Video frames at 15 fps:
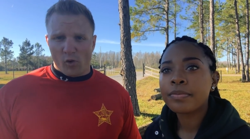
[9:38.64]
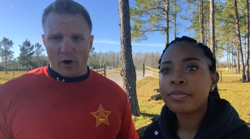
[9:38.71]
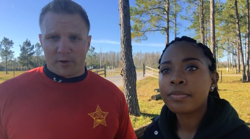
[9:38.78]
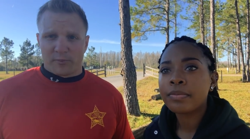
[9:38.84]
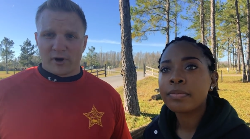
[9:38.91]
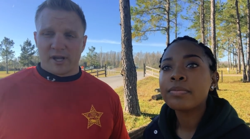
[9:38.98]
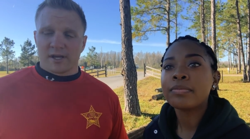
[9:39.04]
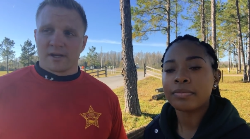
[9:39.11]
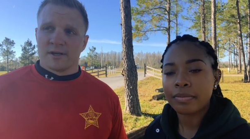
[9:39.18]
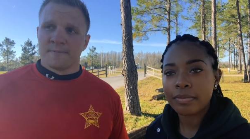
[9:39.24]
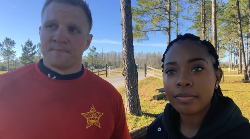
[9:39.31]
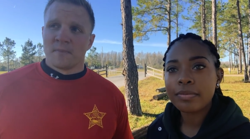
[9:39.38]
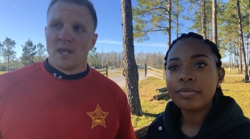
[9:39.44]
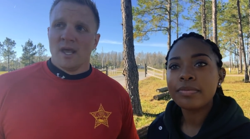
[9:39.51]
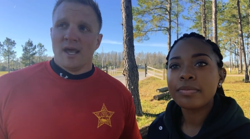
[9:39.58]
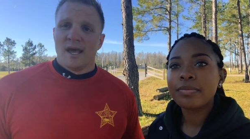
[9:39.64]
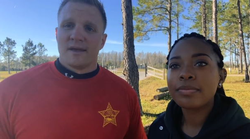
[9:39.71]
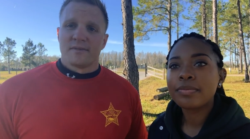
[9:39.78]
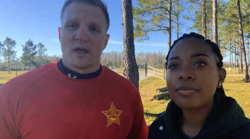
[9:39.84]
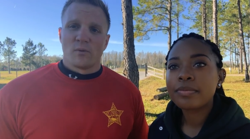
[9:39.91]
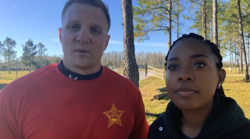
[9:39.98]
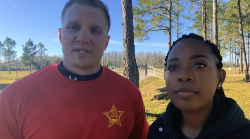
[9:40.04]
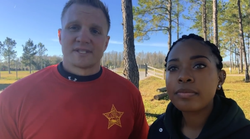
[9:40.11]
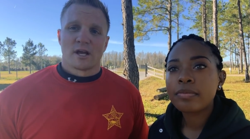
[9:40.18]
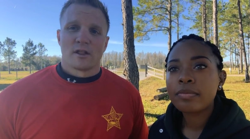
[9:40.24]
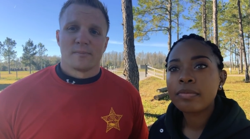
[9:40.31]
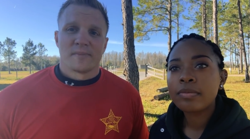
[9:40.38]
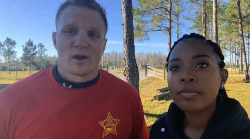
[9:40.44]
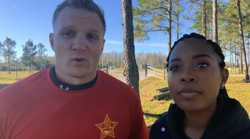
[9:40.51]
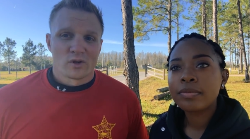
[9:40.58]
Speaker 1: a water break, mm-hmm. and then we tell
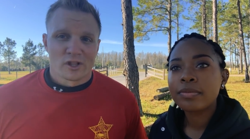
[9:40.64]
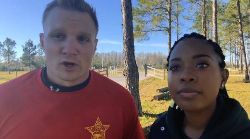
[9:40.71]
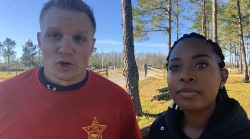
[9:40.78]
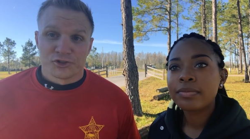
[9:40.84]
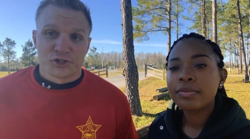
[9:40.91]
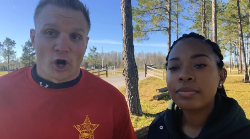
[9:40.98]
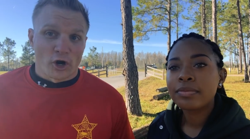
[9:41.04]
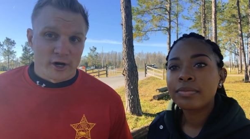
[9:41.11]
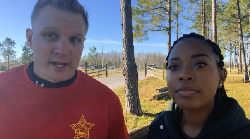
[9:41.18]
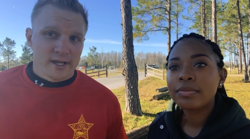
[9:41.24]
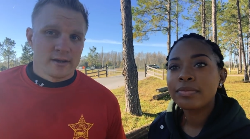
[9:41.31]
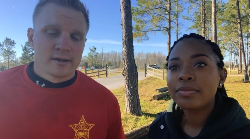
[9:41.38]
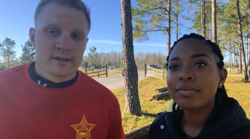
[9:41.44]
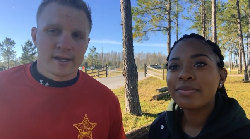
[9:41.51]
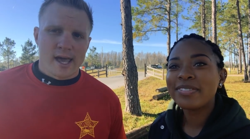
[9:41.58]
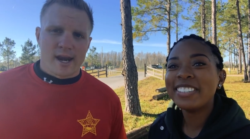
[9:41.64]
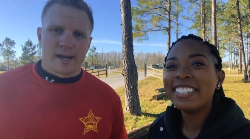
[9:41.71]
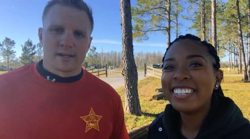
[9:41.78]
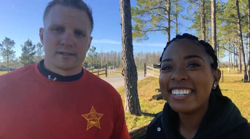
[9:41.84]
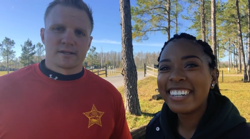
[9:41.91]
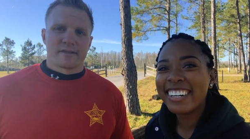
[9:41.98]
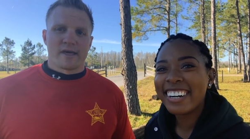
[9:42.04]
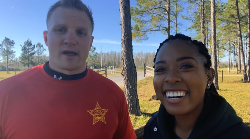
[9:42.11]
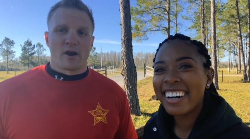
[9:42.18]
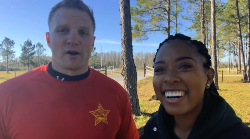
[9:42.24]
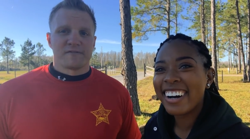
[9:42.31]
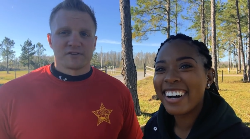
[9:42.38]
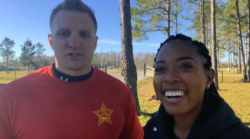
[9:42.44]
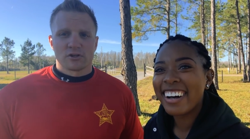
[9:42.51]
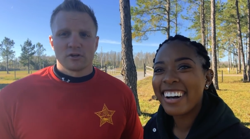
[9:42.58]
them they were a little tardy getting to that
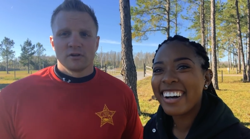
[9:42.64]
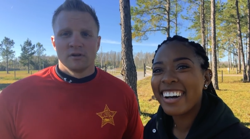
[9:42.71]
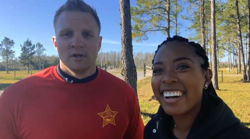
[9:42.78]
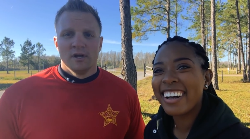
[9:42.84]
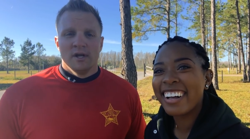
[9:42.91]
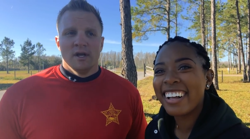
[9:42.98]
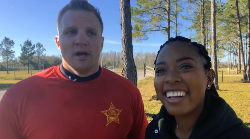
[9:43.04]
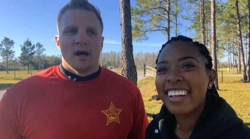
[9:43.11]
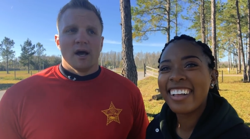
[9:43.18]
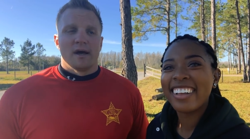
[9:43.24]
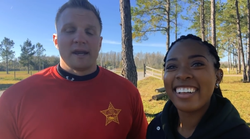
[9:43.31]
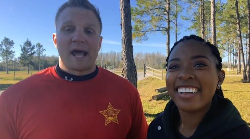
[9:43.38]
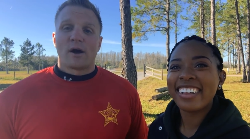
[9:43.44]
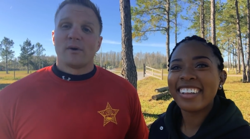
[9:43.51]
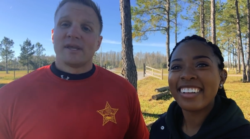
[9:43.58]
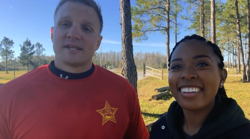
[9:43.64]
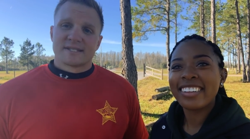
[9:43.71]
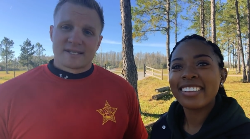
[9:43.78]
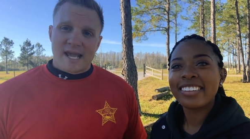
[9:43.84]
officer. Uh, now he is